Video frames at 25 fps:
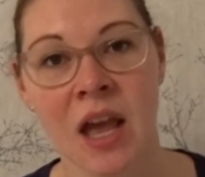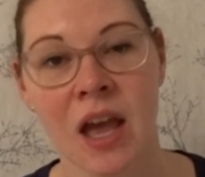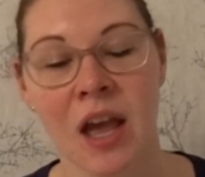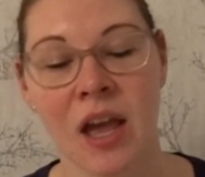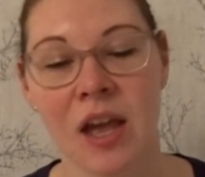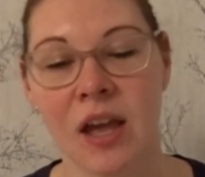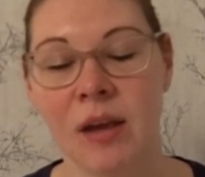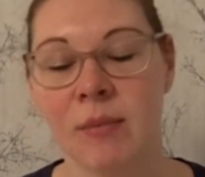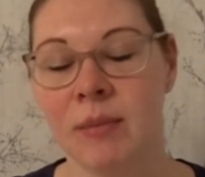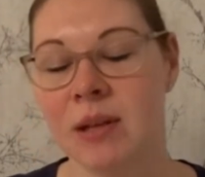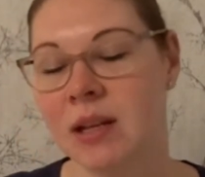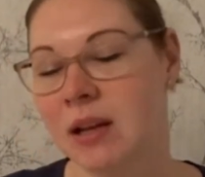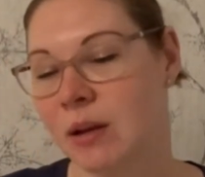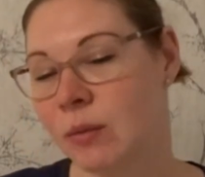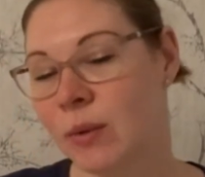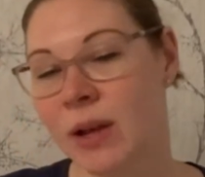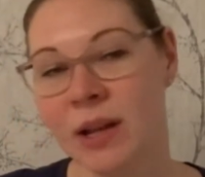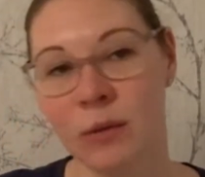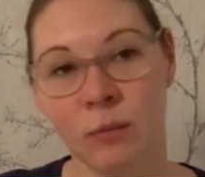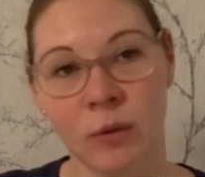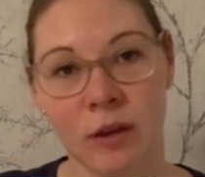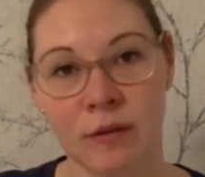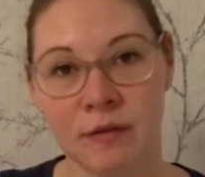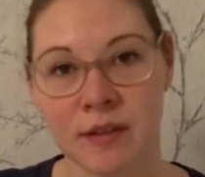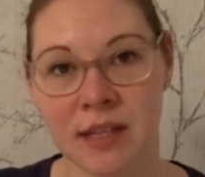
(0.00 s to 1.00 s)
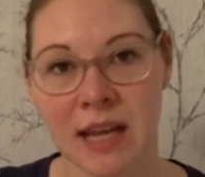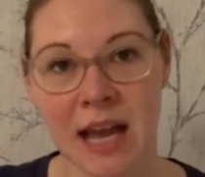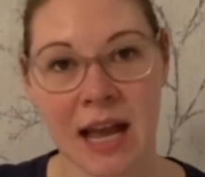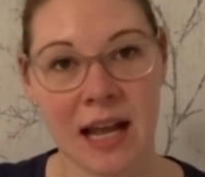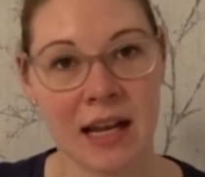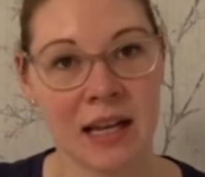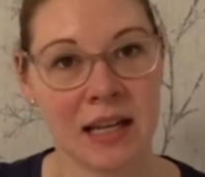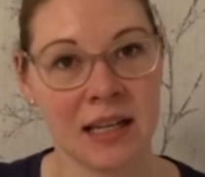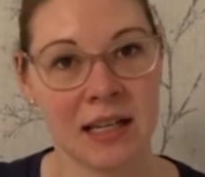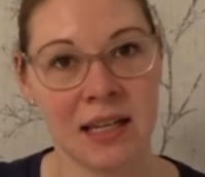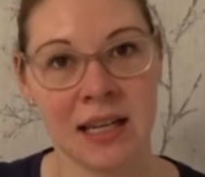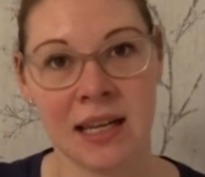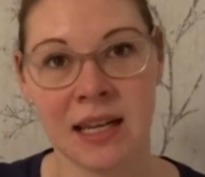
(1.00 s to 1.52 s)
Um, I went with
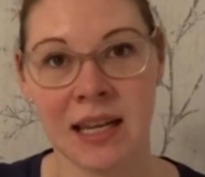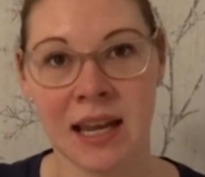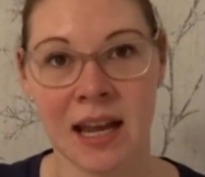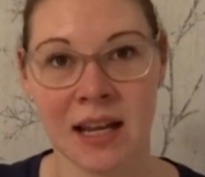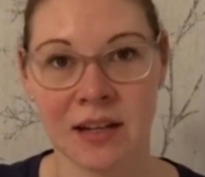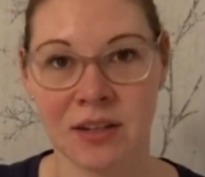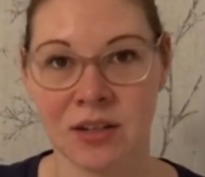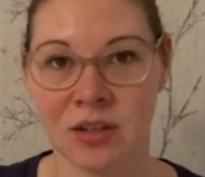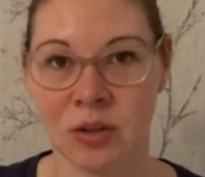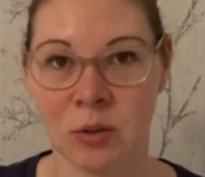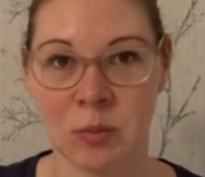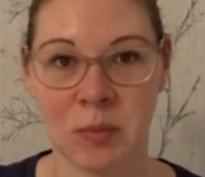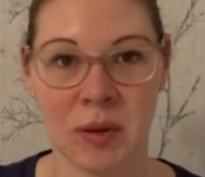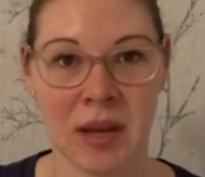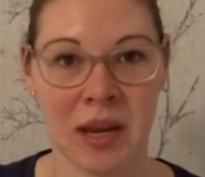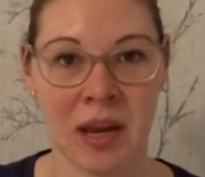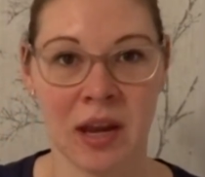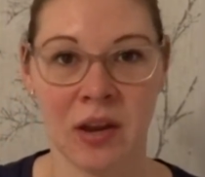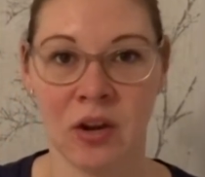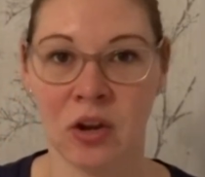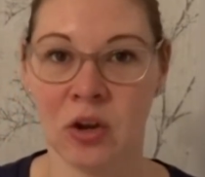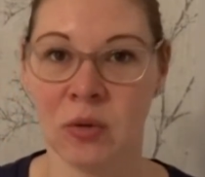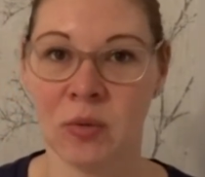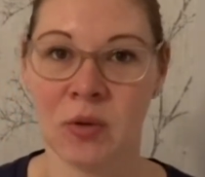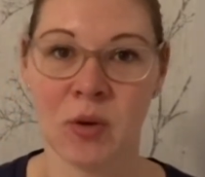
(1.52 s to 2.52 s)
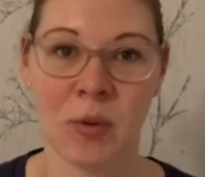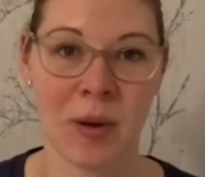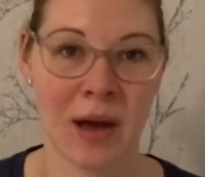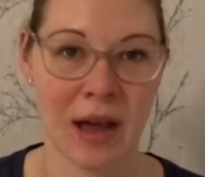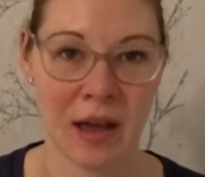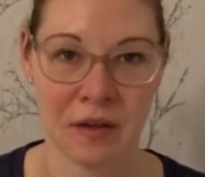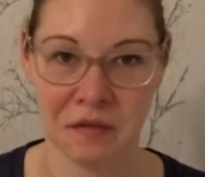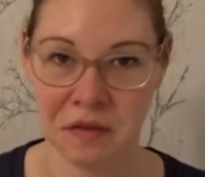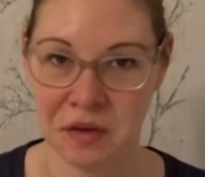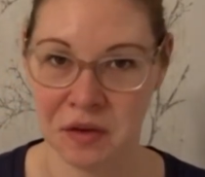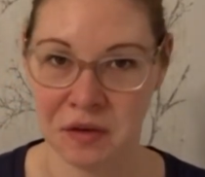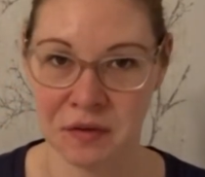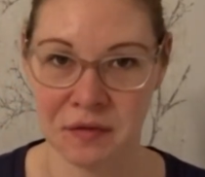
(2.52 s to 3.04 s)
Dan, and he ended up picking up quite
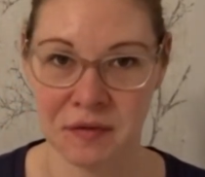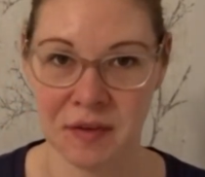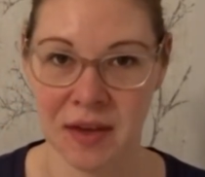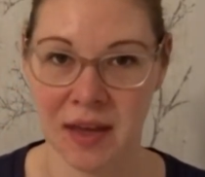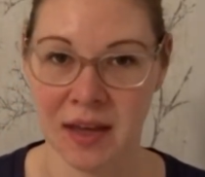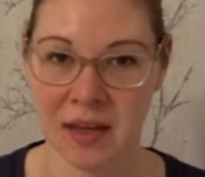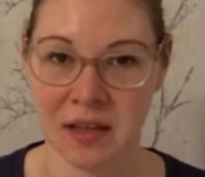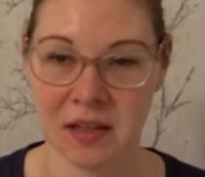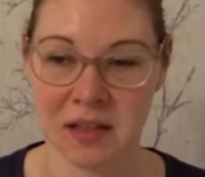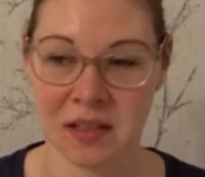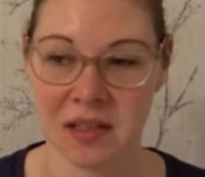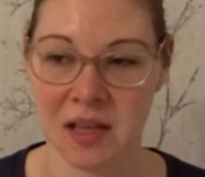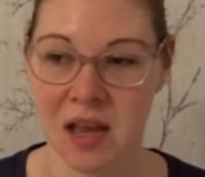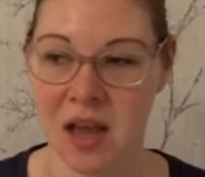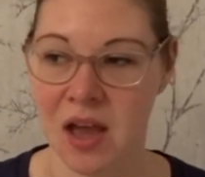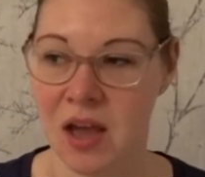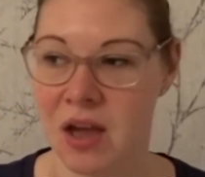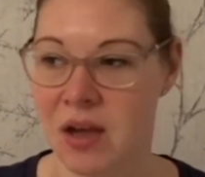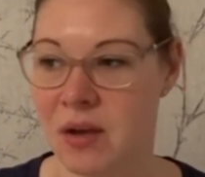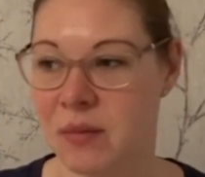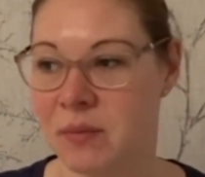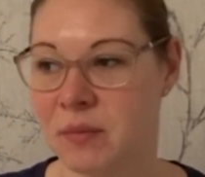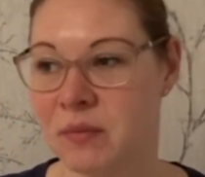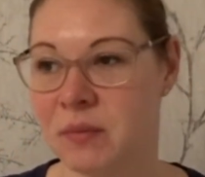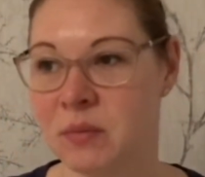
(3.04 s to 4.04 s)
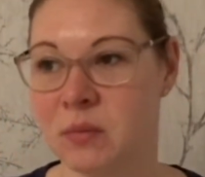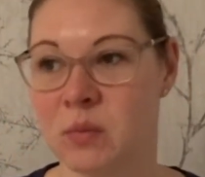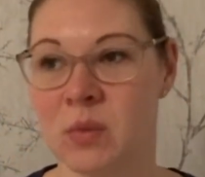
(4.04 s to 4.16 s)
a few things um,